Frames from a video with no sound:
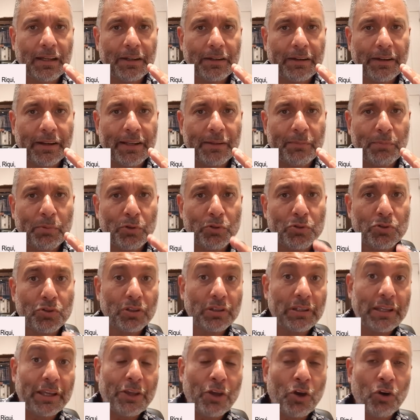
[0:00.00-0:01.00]
Ricky
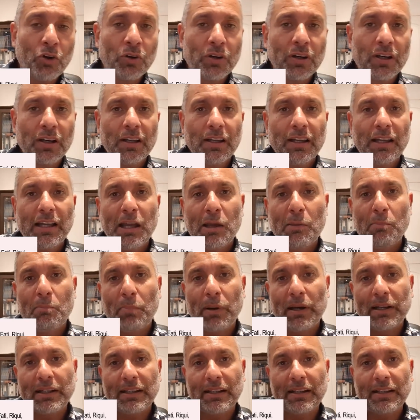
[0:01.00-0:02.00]
Puig, De Jong.
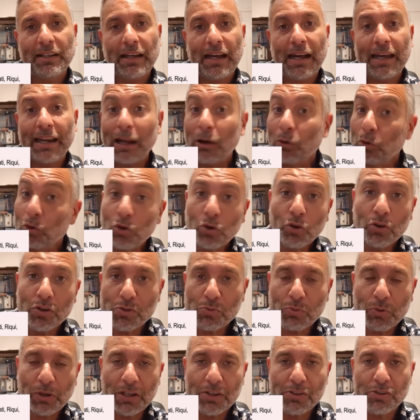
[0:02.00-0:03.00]
But Araujo
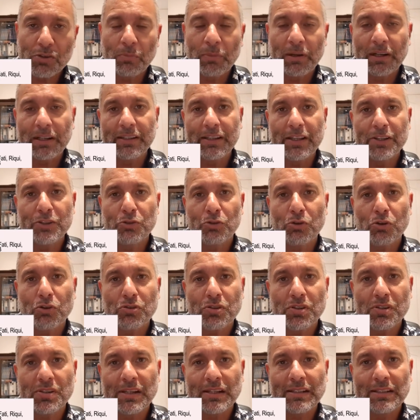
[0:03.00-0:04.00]
as well, somebody they
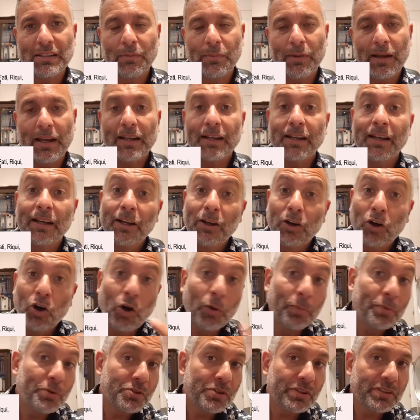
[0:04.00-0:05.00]
trust, the centre-back.
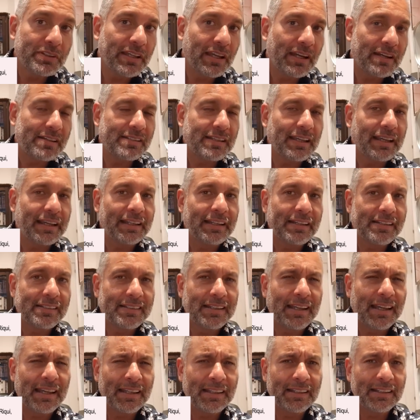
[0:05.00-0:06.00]
Obviously, Ter Stegen
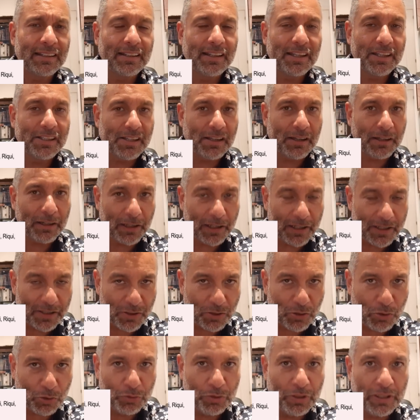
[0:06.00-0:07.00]
staying is
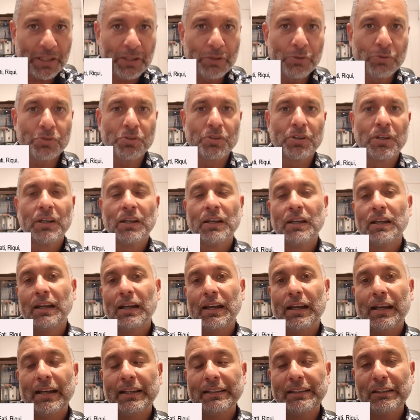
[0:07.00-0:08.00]
good news.
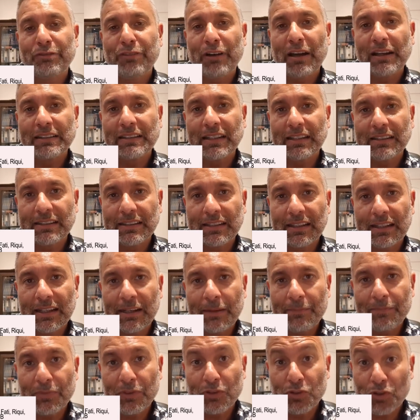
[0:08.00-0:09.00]
The fact that
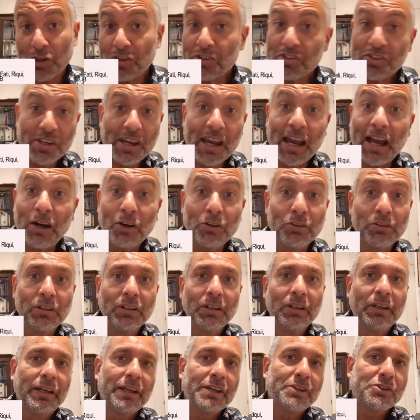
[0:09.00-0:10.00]
Trinchao
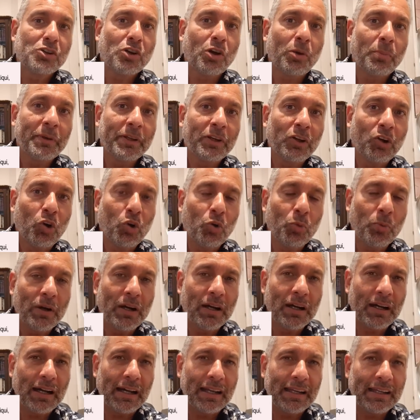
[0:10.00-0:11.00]
is coming
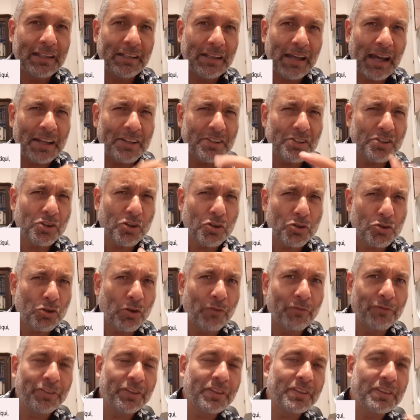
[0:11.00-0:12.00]
over and it adds
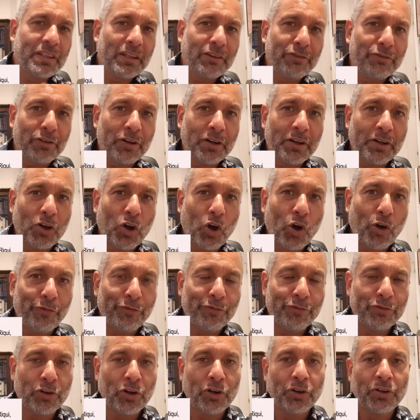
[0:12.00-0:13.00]
something different up
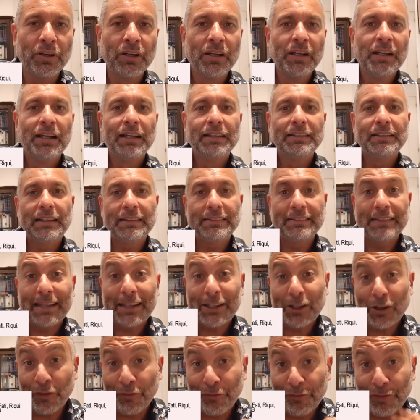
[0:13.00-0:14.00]
front, that they
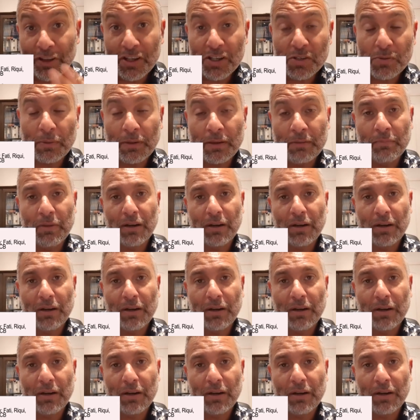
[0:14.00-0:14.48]
convinced in